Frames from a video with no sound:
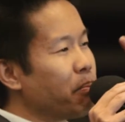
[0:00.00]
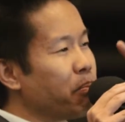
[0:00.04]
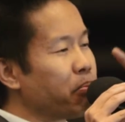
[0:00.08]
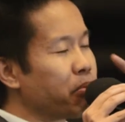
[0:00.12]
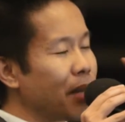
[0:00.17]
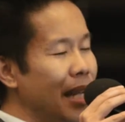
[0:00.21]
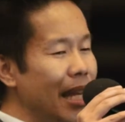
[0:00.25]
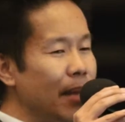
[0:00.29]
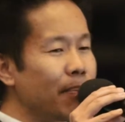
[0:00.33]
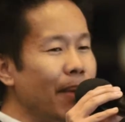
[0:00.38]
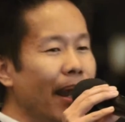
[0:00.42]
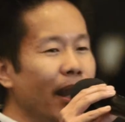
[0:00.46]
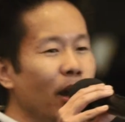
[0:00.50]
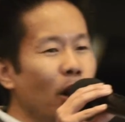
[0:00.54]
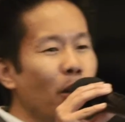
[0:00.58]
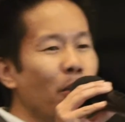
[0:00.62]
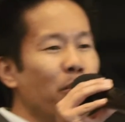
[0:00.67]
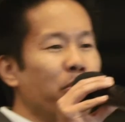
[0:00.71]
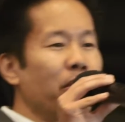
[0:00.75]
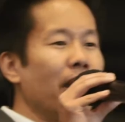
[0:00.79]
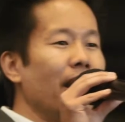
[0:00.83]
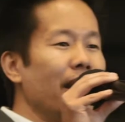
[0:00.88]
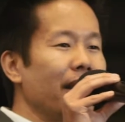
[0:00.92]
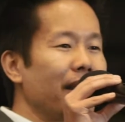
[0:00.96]
breathe my
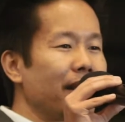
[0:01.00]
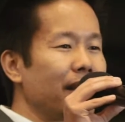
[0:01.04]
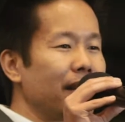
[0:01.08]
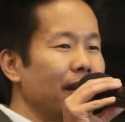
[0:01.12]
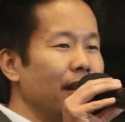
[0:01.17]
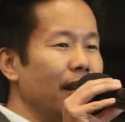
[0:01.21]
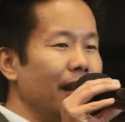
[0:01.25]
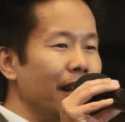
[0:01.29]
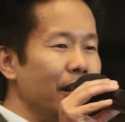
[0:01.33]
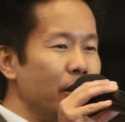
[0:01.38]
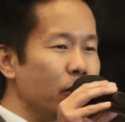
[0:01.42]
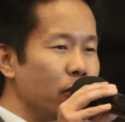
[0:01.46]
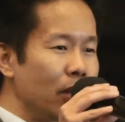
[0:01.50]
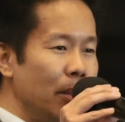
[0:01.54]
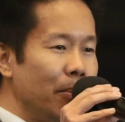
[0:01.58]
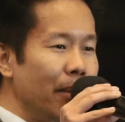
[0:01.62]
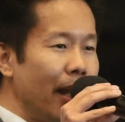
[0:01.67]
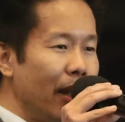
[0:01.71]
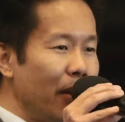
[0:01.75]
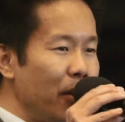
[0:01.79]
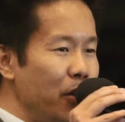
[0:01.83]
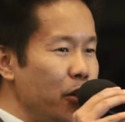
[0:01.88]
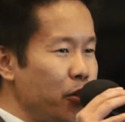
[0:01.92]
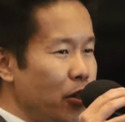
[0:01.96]
own breath, and dream
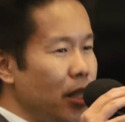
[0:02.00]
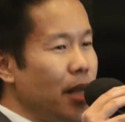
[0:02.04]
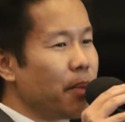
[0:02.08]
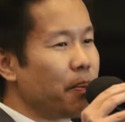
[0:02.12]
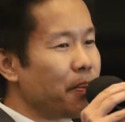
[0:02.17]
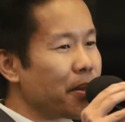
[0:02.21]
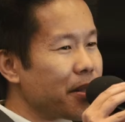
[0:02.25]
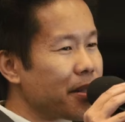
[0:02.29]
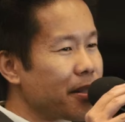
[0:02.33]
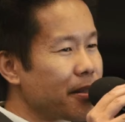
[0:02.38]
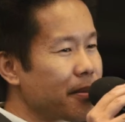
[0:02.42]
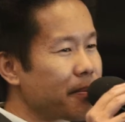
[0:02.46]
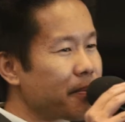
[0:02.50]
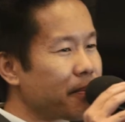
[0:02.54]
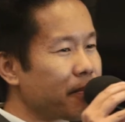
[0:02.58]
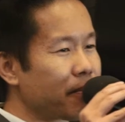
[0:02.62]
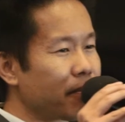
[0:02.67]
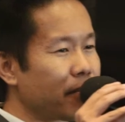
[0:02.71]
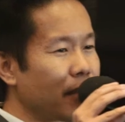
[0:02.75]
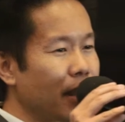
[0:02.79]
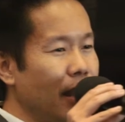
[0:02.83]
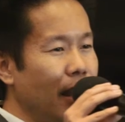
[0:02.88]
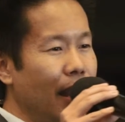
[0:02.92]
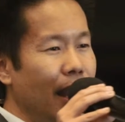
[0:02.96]
my own dreams.
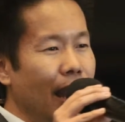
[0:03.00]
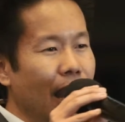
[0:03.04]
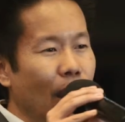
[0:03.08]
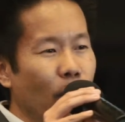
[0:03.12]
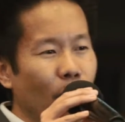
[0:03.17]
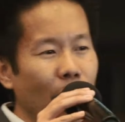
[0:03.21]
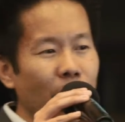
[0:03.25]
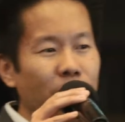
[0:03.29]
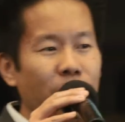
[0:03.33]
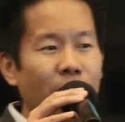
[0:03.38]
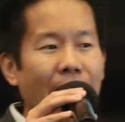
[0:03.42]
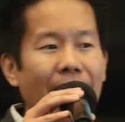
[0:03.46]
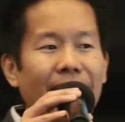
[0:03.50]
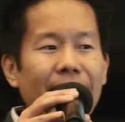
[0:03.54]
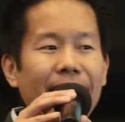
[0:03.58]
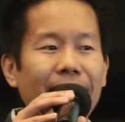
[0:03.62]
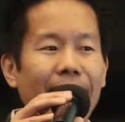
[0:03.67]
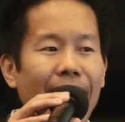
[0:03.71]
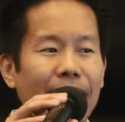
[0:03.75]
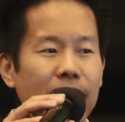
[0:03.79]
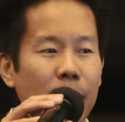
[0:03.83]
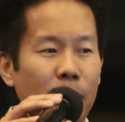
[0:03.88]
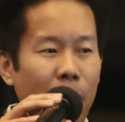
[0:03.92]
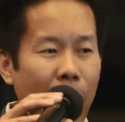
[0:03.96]
And when I finally
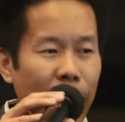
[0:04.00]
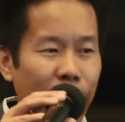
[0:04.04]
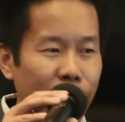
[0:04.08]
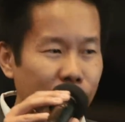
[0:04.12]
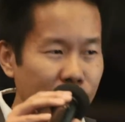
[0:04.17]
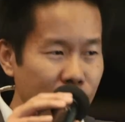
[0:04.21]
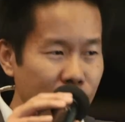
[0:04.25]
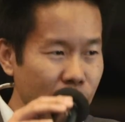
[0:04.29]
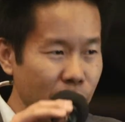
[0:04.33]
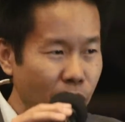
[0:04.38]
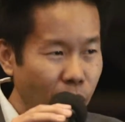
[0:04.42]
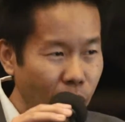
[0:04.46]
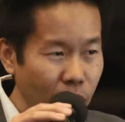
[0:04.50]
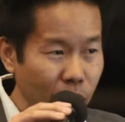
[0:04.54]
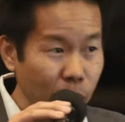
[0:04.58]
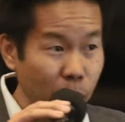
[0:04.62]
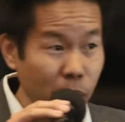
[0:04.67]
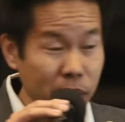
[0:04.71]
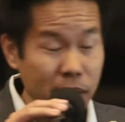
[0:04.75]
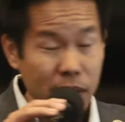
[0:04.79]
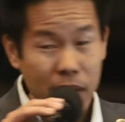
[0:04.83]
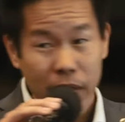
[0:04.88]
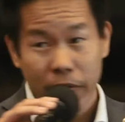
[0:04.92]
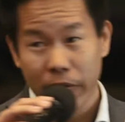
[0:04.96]
got to Buffalo, New York,
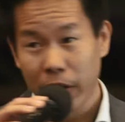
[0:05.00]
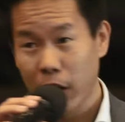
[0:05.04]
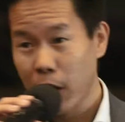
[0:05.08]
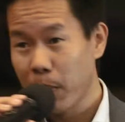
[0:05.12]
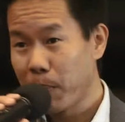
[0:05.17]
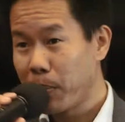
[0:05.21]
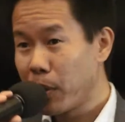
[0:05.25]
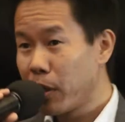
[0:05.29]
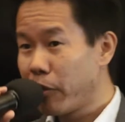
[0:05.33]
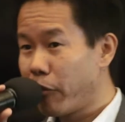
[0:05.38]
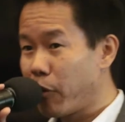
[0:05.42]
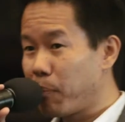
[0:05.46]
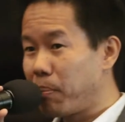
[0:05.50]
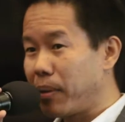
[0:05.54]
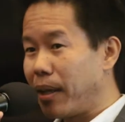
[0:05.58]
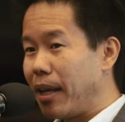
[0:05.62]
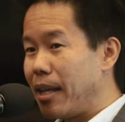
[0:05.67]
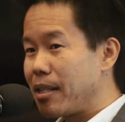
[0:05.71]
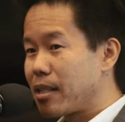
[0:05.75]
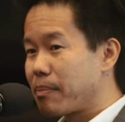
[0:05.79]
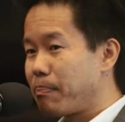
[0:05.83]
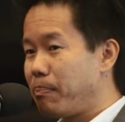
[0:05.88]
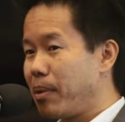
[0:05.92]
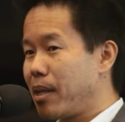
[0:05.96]
which is a very beautiful
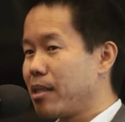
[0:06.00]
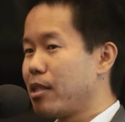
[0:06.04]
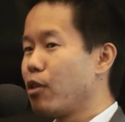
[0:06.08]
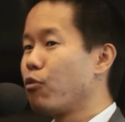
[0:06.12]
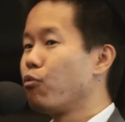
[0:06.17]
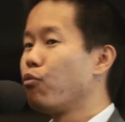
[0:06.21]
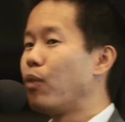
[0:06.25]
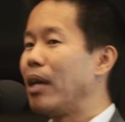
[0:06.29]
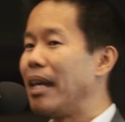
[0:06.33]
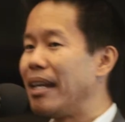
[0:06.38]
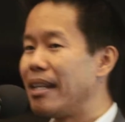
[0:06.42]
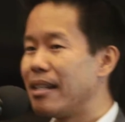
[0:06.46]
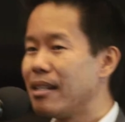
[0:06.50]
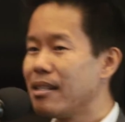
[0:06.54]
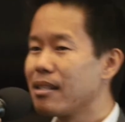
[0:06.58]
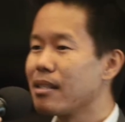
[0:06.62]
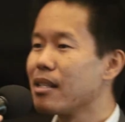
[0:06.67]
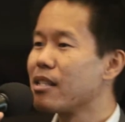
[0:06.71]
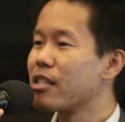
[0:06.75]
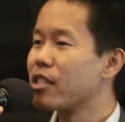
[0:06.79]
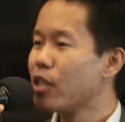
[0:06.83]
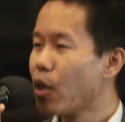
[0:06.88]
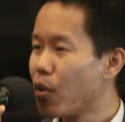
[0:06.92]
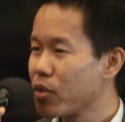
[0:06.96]
place because it rains
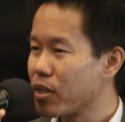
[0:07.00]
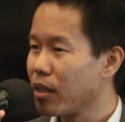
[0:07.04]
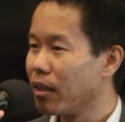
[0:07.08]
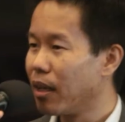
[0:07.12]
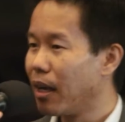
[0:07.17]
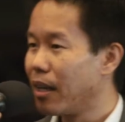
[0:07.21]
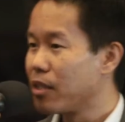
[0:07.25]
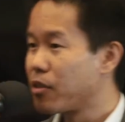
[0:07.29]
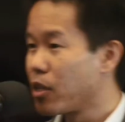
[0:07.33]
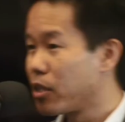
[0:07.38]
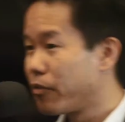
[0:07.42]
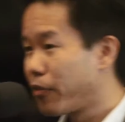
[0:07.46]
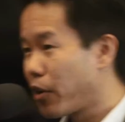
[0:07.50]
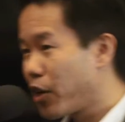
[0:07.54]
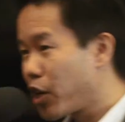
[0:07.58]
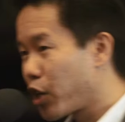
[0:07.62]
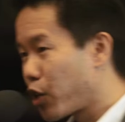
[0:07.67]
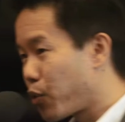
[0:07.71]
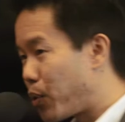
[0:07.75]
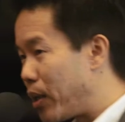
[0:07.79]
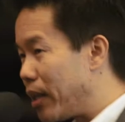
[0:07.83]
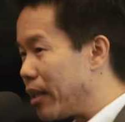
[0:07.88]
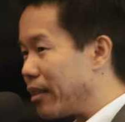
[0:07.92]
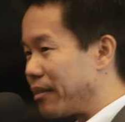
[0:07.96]
and snows a lot, so it's
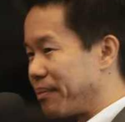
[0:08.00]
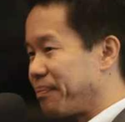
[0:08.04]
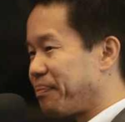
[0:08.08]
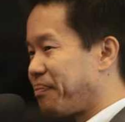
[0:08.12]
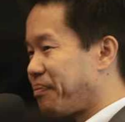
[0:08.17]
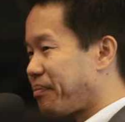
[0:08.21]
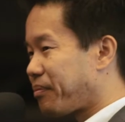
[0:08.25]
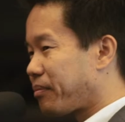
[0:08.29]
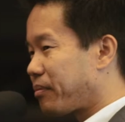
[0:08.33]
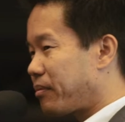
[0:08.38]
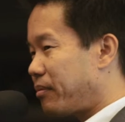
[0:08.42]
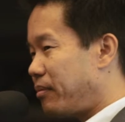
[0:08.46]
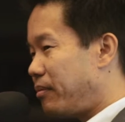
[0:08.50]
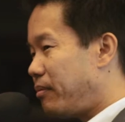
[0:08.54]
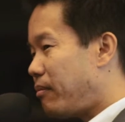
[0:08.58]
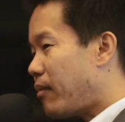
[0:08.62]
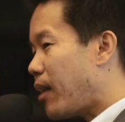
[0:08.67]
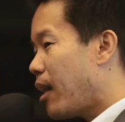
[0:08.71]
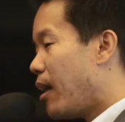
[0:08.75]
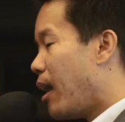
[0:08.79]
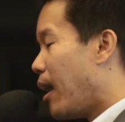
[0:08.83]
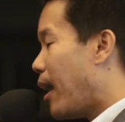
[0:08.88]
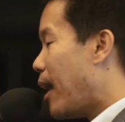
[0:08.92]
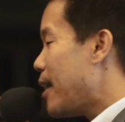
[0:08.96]
very green,
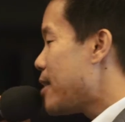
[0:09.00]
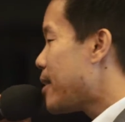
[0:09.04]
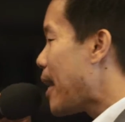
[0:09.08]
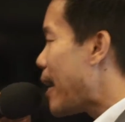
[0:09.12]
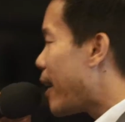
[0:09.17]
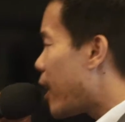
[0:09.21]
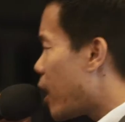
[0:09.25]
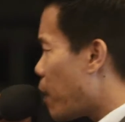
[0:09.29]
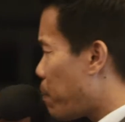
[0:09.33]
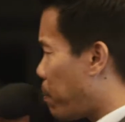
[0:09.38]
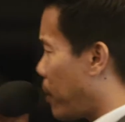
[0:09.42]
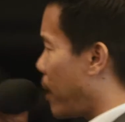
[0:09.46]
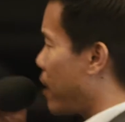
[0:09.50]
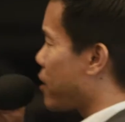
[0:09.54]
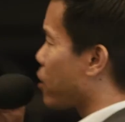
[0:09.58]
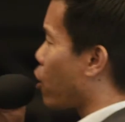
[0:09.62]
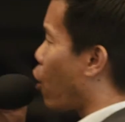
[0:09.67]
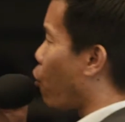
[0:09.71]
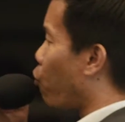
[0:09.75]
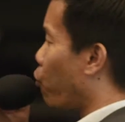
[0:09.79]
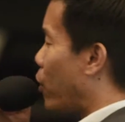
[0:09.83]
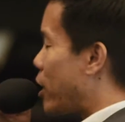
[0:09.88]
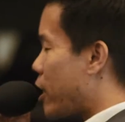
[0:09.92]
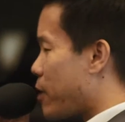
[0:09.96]
I stayed at a place
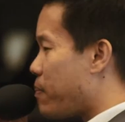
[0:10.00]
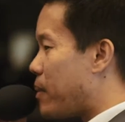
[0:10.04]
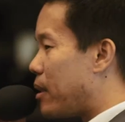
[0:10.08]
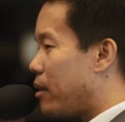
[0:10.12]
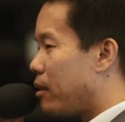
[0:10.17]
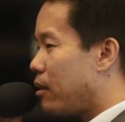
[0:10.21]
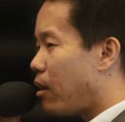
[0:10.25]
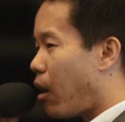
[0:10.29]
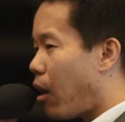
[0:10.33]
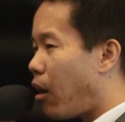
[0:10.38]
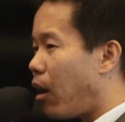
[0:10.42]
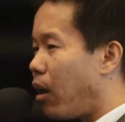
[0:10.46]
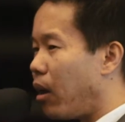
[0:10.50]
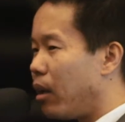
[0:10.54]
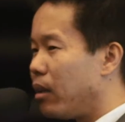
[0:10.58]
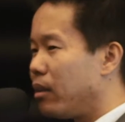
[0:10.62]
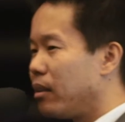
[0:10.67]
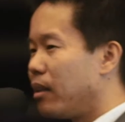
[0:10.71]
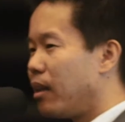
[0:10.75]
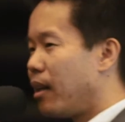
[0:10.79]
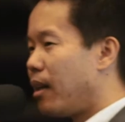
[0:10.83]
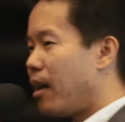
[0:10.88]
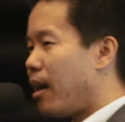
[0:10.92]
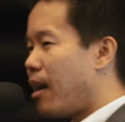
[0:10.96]
called Richmond
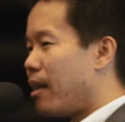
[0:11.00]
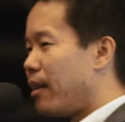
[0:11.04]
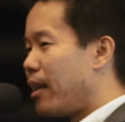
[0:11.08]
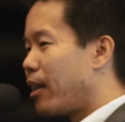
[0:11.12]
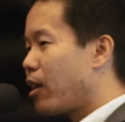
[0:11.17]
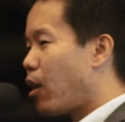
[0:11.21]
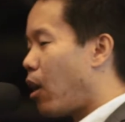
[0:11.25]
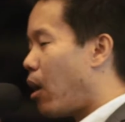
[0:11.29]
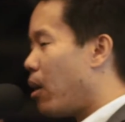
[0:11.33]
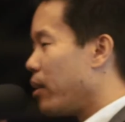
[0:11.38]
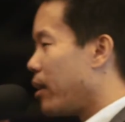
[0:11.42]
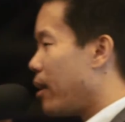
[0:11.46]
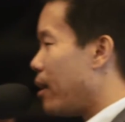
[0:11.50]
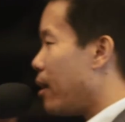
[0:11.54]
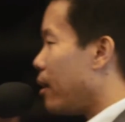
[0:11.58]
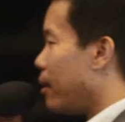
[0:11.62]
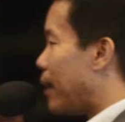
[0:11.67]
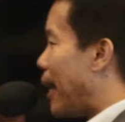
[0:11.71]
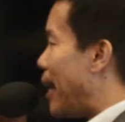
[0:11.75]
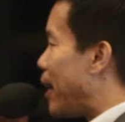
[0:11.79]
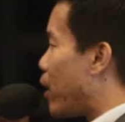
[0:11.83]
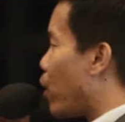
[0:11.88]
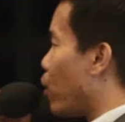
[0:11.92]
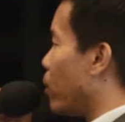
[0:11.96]
Hall. They called it
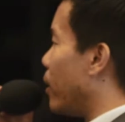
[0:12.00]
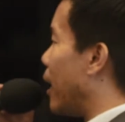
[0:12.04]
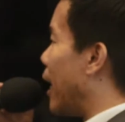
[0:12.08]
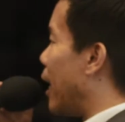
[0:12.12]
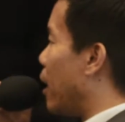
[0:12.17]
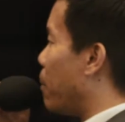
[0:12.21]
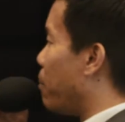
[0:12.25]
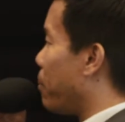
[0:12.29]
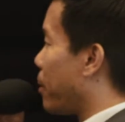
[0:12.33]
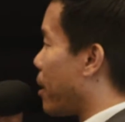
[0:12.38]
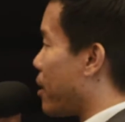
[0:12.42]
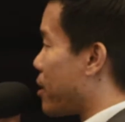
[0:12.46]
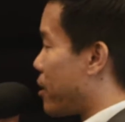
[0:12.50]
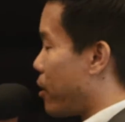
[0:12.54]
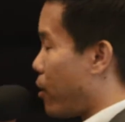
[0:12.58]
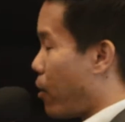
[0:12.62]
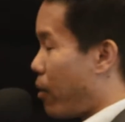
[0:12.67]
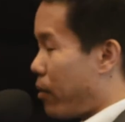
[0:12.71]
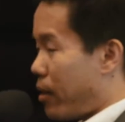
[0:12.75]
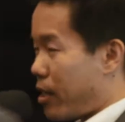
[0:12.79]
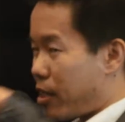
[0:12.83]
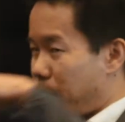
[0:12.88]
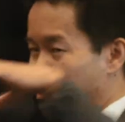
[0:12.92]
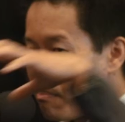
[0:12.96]
Legoland because there
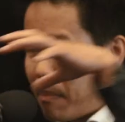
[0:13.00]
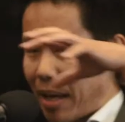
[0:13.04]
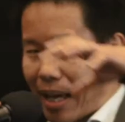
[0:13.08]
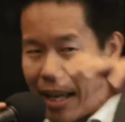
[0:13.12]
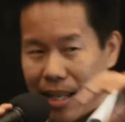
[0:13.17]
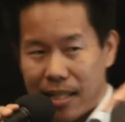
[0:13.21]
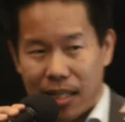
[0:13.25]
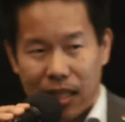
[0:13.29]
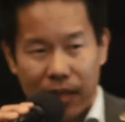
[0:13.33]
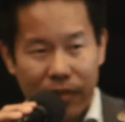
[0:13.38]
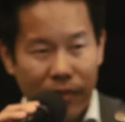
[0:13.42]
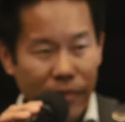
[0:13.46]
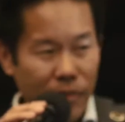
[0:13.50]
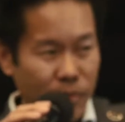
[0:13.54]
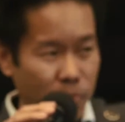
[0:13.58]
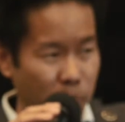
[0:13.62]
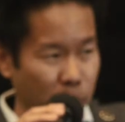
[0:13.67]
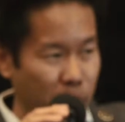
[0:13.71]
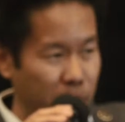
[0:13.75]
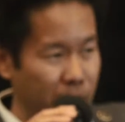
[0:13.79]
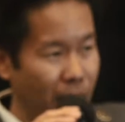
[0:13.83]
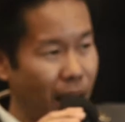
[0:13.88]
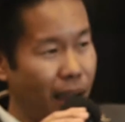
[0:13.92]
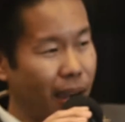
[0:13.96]
are these
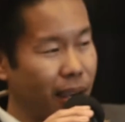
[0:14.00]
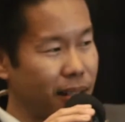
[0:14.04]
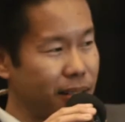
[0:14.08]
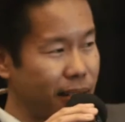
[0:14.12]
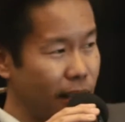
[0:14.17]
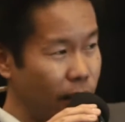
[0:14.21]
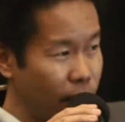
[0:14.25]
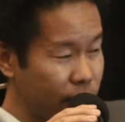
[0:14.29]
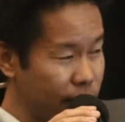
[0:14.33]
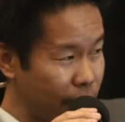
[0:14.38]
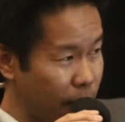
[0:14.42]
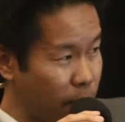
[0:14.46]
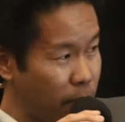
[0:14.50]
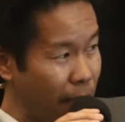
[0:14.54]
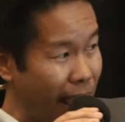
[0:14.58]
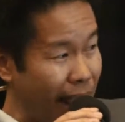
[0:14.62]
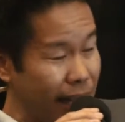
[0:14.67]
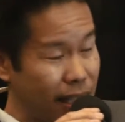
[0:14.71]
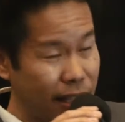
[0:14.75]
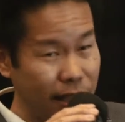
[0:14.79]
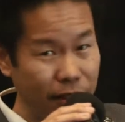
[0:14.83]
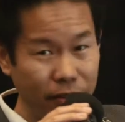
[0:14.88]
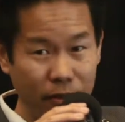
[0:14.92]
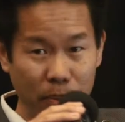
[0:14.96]
massive blocks. They look like
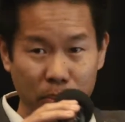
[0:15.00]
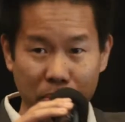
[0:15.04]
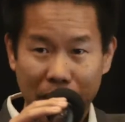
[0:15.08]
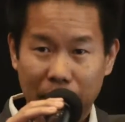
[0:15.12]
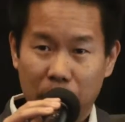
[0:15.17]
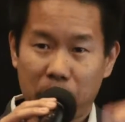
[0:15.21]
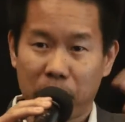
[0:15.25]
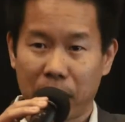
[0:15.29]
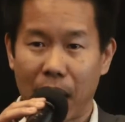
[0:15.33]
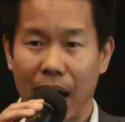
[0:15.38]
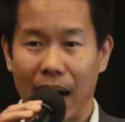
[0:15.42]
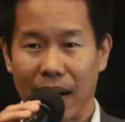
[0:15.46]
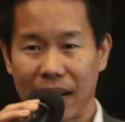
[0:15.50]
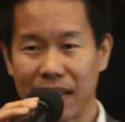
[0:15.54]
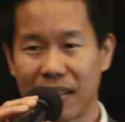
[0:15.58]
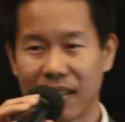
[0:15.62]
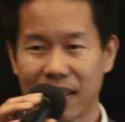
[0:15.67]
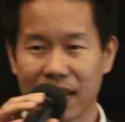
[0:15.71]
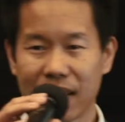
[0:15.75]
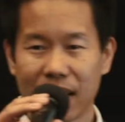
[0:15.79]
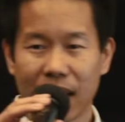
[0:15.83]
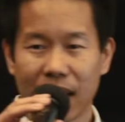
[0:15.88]
massive brick blocks.